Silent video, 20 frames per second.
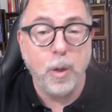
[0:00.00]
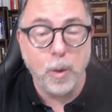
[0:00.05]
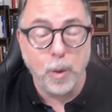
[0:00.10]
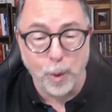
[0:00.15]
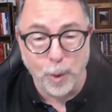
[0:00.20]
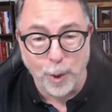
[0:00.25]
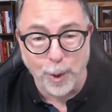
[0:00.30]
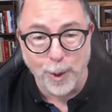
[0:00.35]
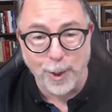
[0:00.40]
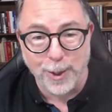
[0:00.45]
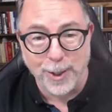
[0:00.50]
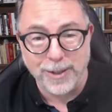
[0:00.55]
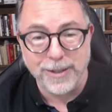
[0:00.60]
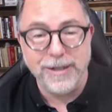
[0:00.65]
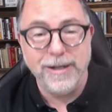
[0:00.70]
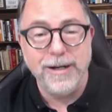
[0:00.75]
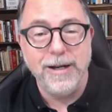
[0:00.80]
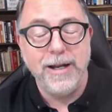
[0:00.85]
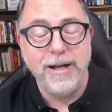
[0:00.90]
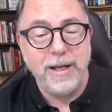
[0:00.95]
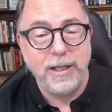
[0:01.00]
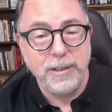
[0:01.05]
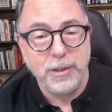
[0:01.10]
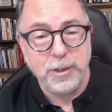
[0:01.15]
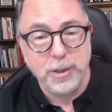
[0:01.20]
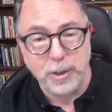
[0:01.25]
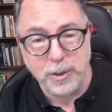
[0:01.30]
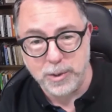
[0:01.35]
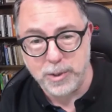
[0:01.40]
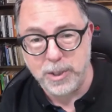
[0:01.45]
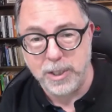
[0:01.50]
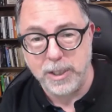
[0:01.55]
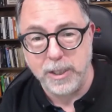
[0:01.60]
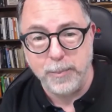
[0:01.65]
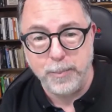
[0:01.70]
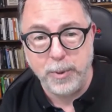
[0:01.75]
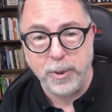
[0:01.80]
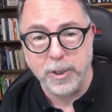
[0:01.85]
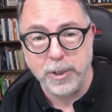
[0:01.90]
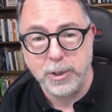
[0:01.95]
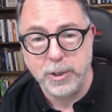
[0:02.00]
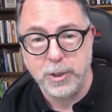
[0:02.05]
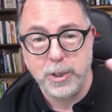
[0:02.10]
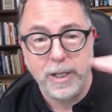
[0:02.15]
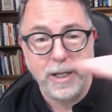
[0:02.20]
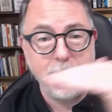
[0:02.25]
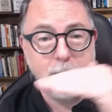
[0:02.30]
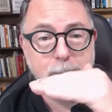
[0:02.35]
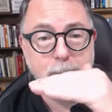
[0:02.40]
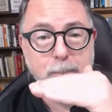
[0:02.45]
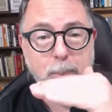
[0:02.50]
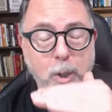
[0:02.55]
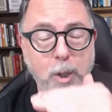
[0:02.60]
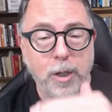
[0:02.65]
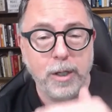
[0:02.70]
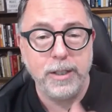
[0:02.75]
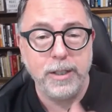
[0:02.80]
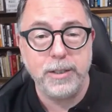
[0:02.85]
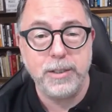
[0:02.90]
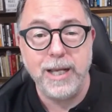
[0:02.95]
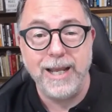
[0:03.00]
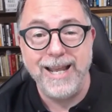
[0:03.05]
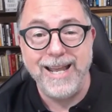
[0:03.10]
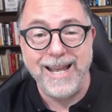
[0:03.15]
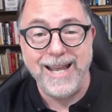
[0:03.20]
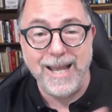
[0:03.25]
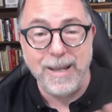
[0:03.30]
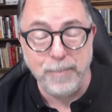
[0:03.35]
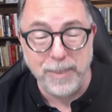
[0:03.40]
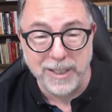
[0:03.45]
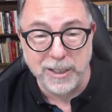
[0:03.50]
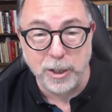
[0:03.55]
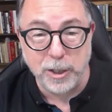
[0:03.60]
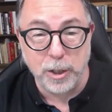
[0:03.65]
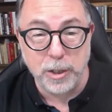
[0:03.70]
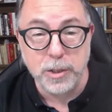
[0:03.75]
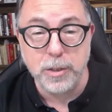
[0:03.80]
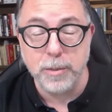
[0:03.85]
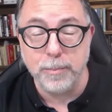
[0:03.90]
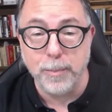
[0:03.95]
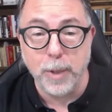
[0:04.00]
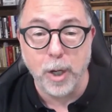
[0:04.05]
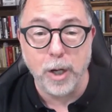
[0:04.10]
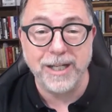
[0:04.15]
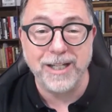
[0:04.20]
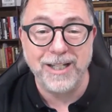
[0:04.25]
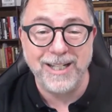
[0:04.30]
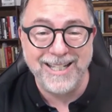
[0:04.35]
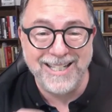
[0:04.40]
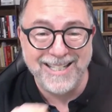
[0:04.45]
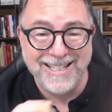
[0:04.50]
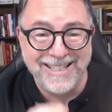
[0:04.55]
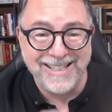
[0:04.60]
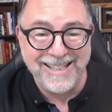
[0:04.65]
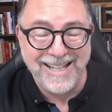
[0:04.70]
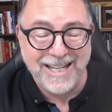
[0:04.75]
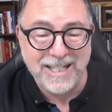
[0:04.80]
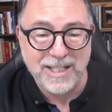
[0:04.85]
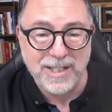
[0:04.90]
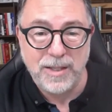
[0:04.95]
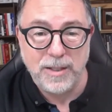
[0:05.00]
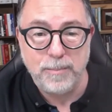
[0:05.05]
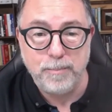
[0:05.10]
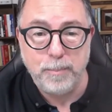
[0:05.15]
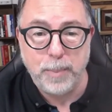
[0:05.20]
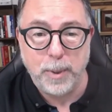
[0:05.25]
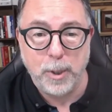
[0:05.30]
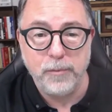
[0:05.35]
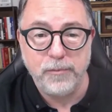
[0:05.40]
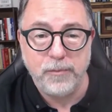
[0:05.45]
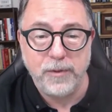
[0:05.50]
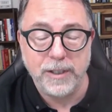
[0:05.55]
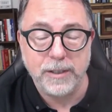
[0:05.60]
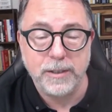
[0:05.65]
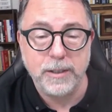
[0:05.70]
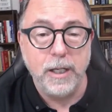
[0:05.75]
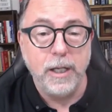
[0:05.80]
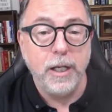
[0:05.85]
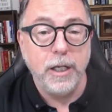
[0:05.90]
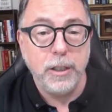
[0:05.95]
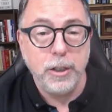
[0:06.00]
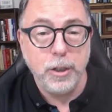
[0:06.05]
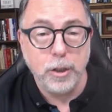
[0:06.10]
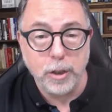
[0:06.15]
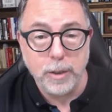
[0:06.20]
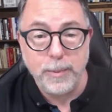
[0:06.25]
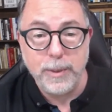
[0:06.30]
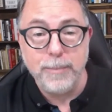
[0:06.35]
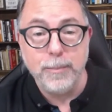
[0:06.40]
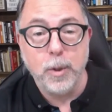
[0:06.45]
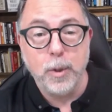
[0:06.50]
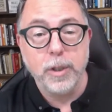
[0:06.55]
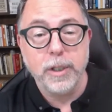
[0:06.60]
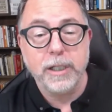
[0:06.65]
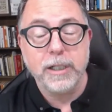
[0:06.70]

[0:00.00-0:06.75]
Or do you see a push and a pause, and because the market is less than perfect, you're going to be more